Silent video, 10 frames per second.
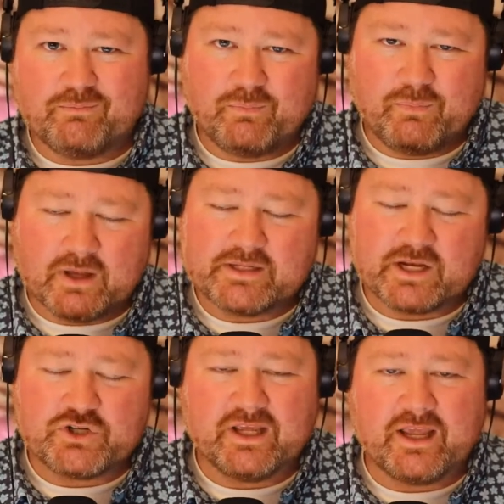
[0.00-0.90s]

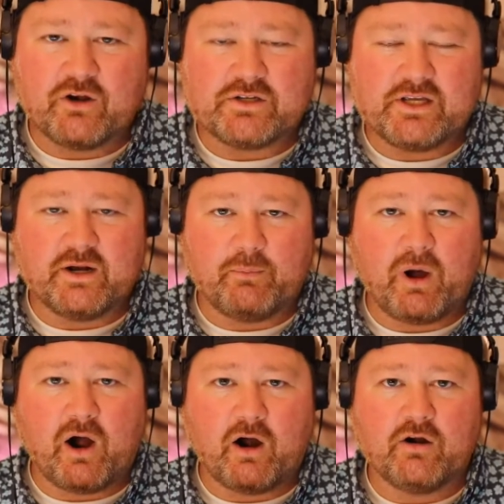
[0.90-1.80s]
essentially guaranteed a
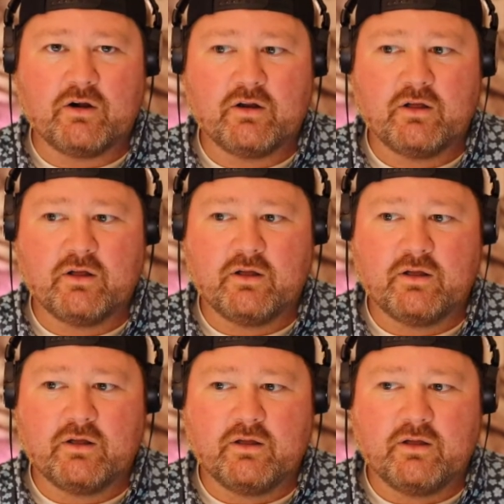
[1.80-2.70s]
par.
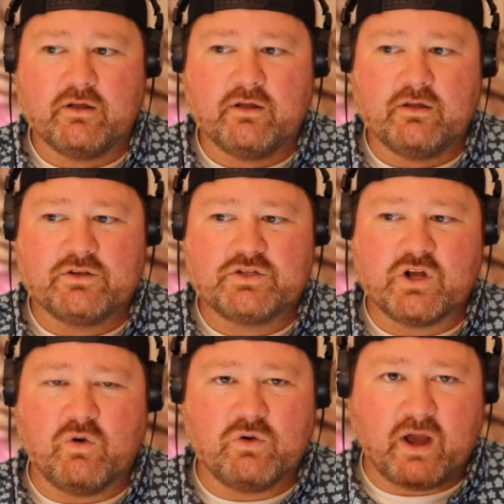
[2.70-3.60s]

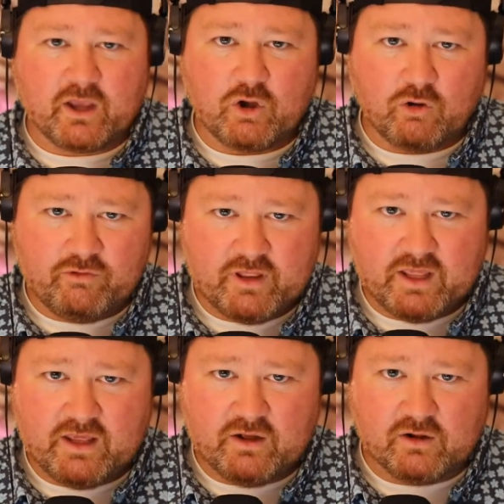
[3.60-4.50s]
So I can go for the
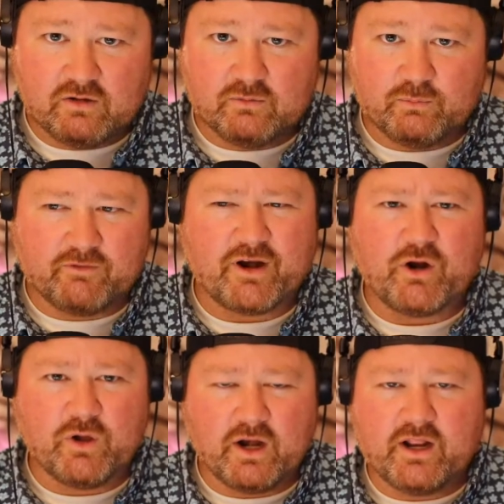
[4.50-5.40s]
eagle, but if I don't
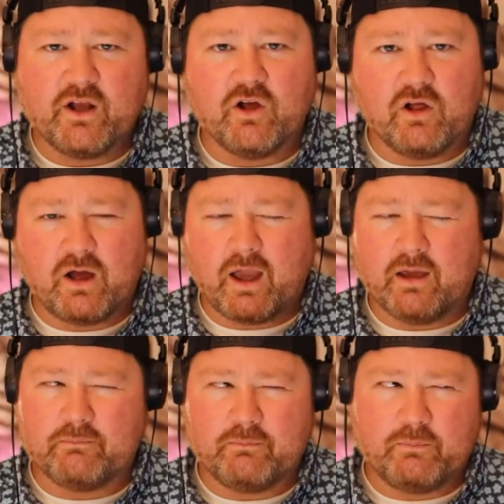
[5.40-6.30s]
get an eagle,
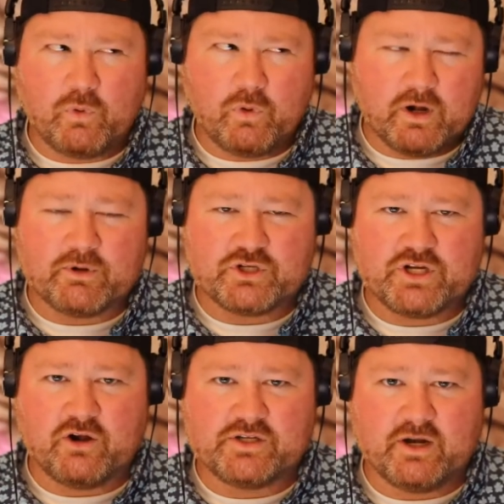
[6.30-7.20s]
I'm pretty much
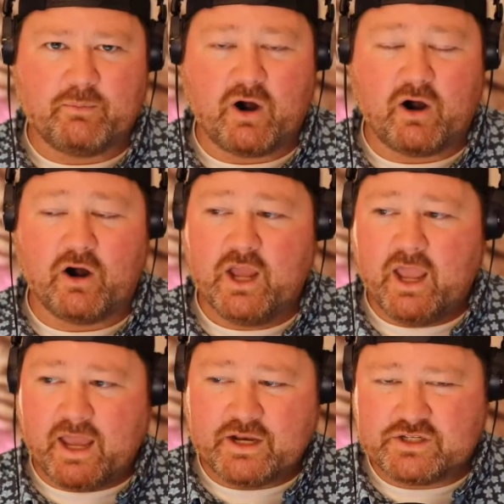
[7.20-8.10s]
guaranteed a par.
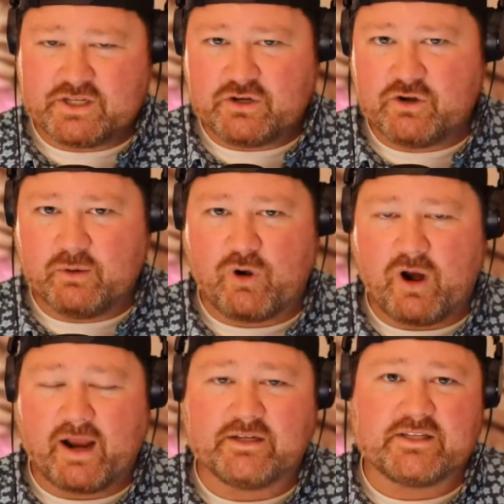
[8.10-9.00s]
And she said during
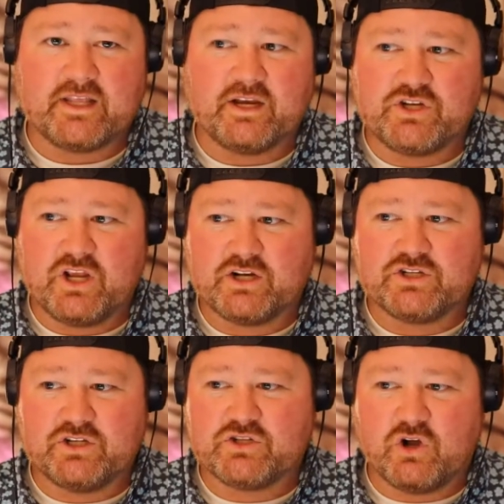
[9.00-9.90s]
practice that she actually
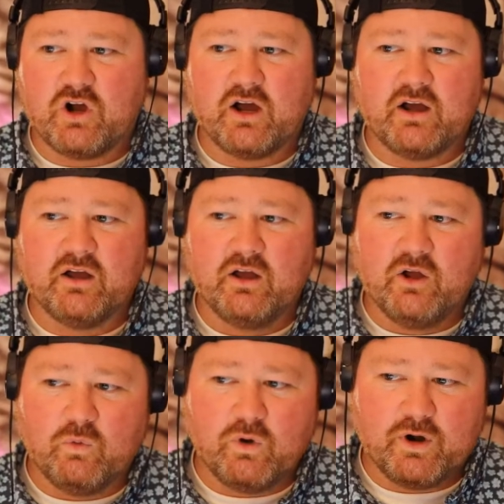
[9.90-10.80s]
saw
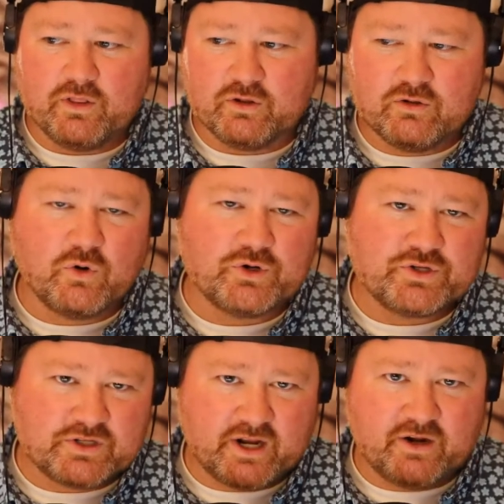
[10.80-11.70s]
one of the course
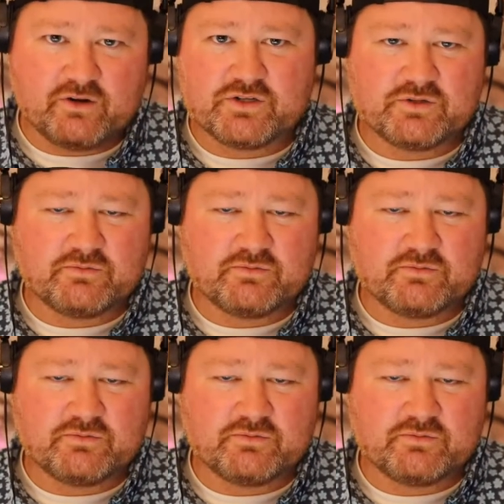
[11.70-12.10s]
designers